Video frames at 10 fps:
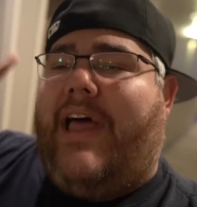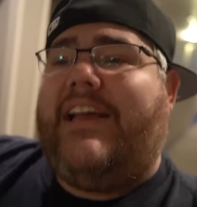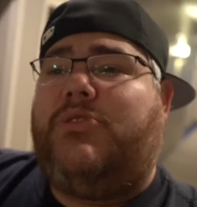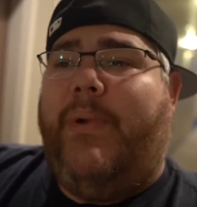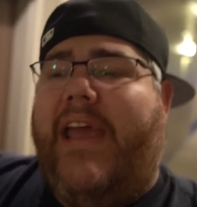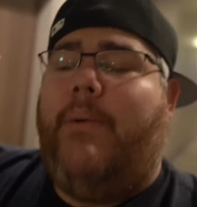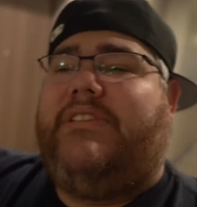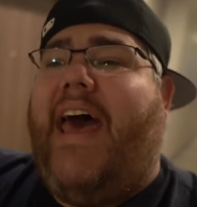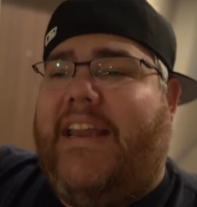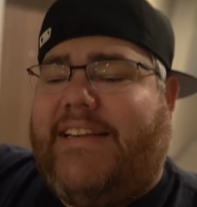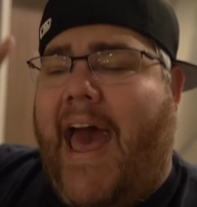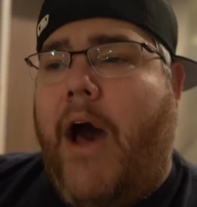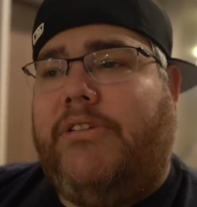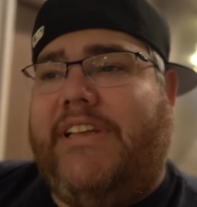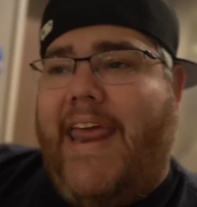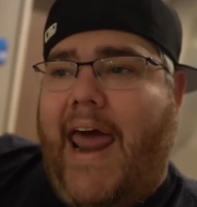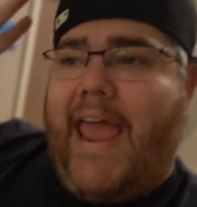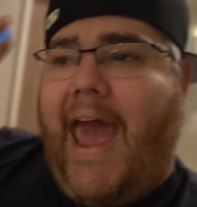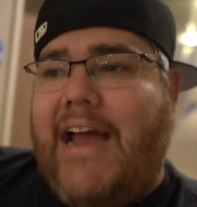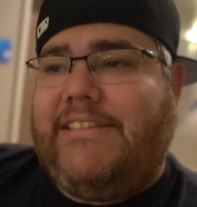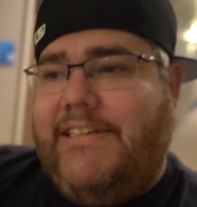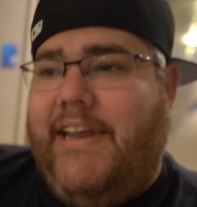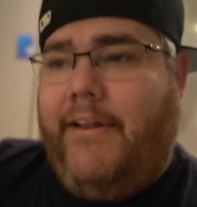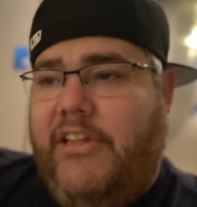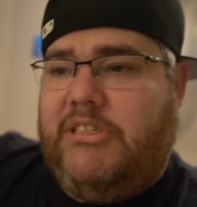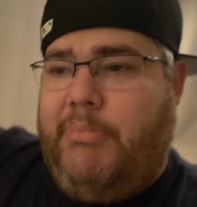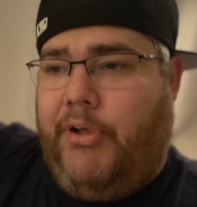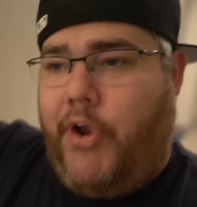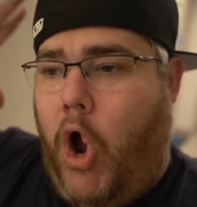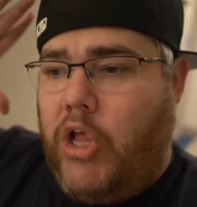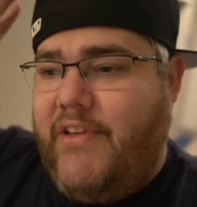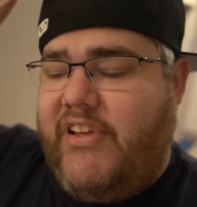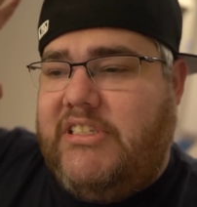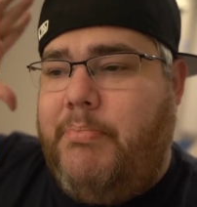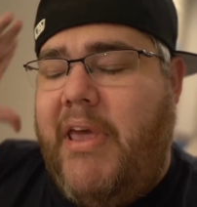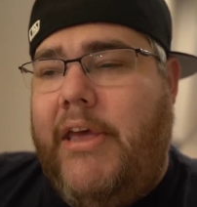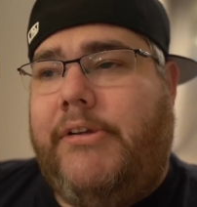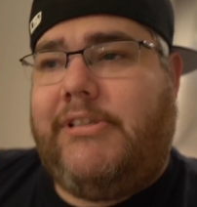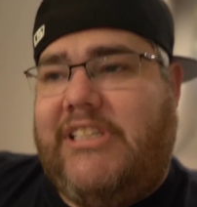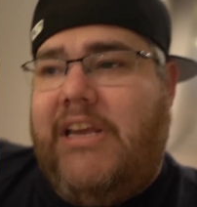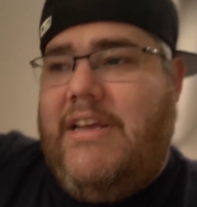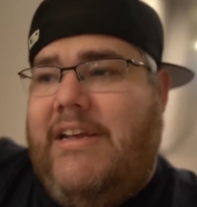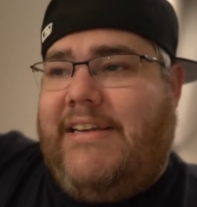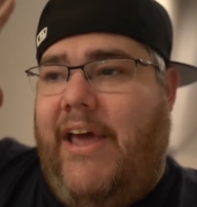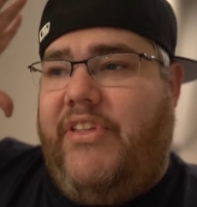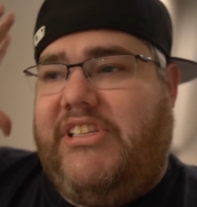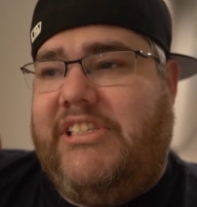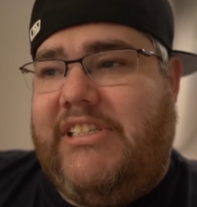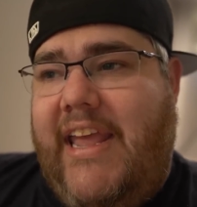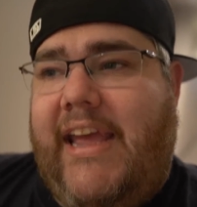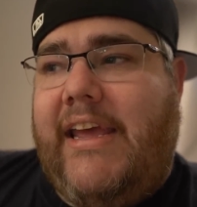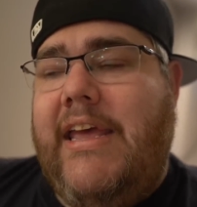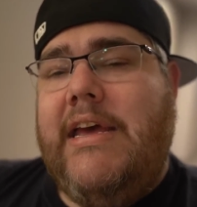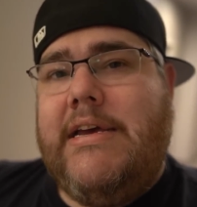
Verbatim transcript: Last week I was at his house and I accidentally spilled all of his pills down the sink.